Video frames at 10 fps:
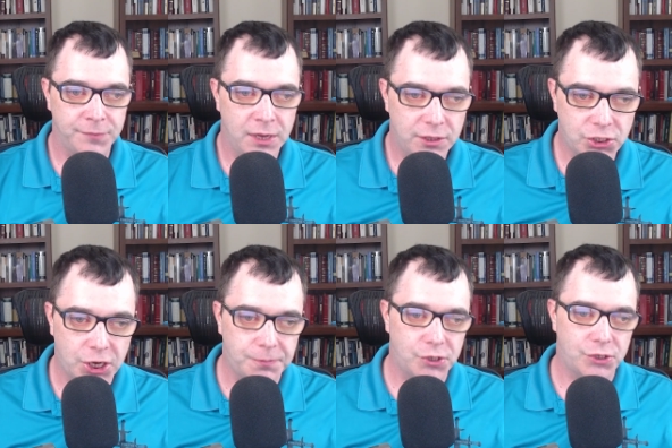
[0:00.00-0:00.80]
The
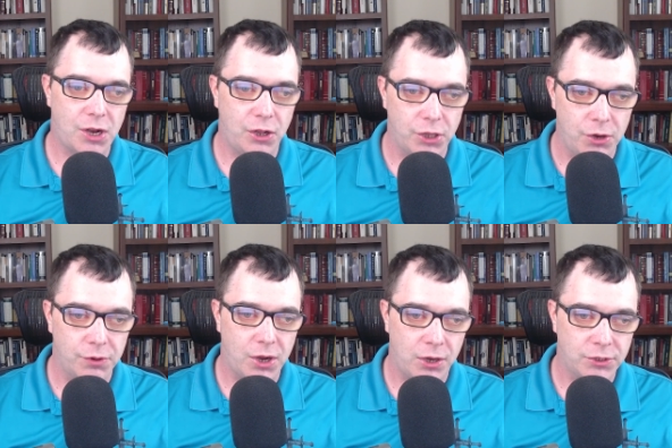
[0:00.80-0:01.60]
Scriptures alone
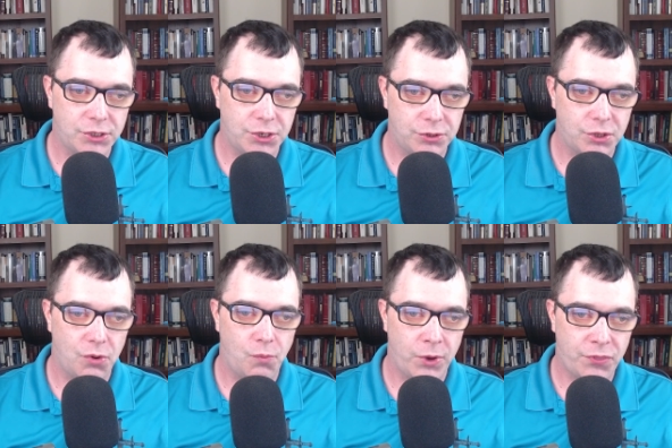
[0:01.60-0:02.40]
constitute
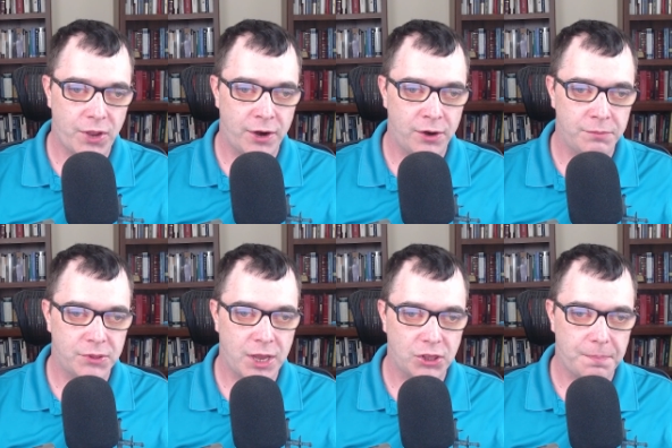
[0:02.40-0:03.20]
the with error and
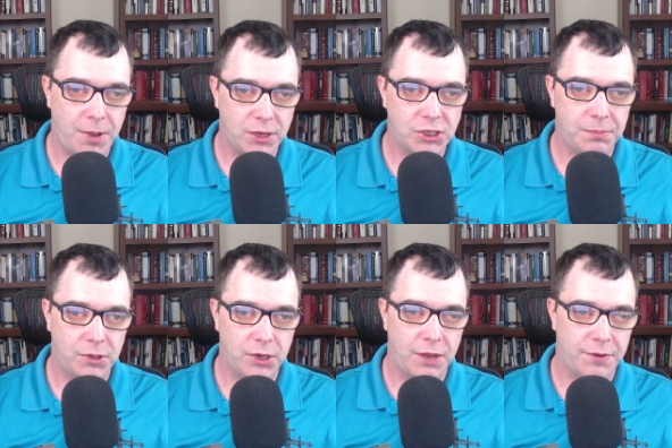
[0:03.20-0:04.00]
without the
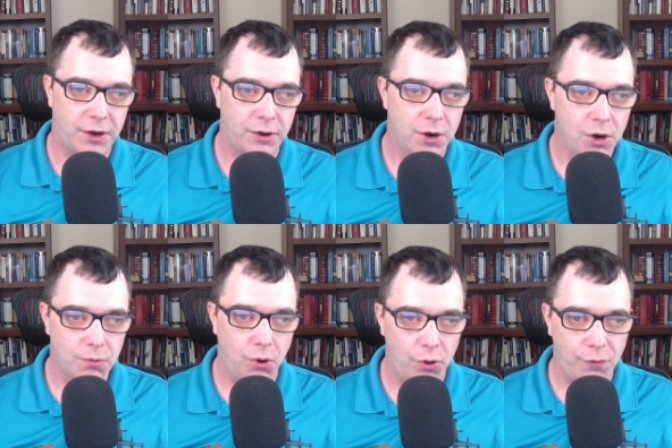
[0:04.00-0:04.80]
possibility of error,
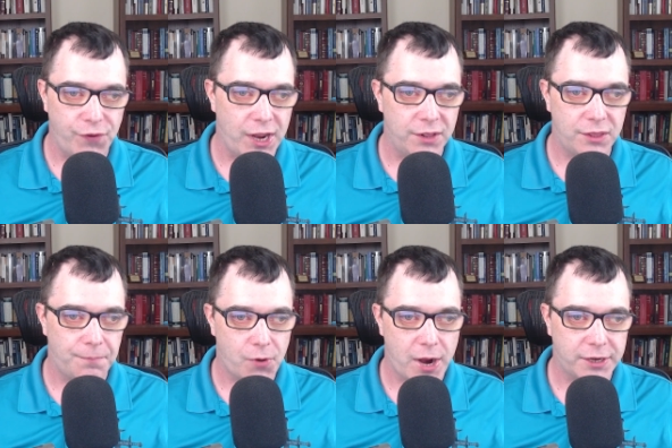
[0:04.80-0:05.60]
rule of faith, and
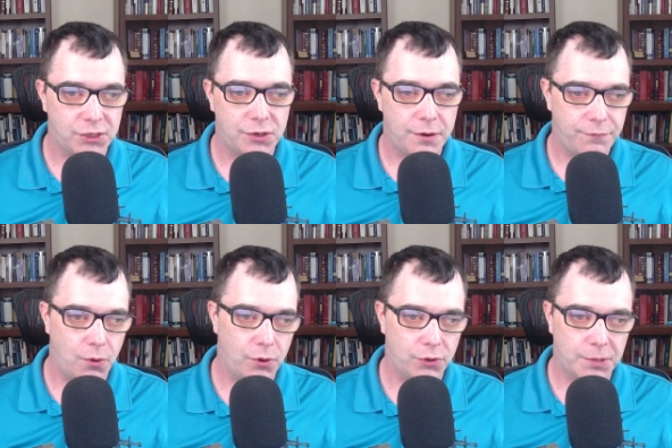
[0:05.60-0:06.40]
practice for the